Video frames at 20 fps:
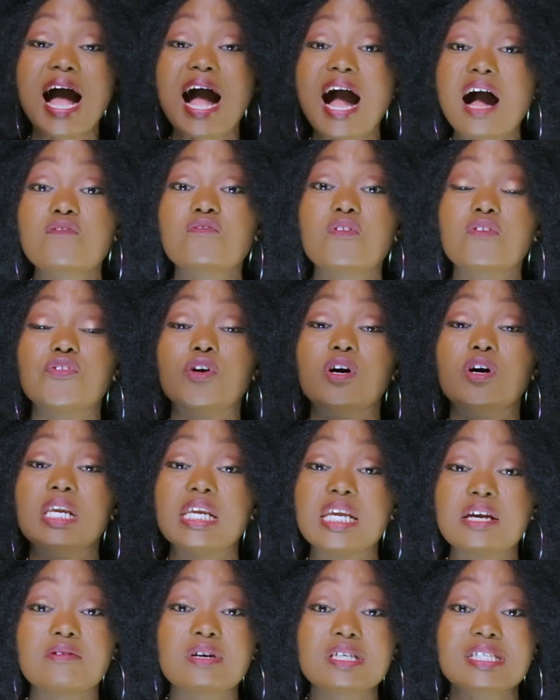half of your
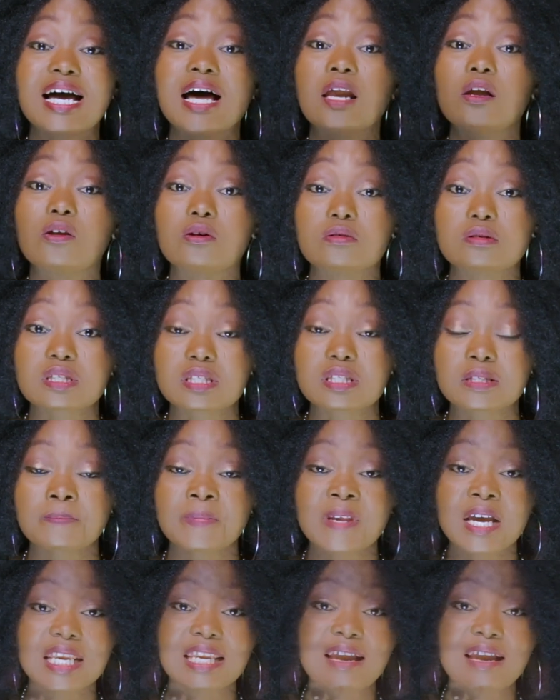lyrics are lost.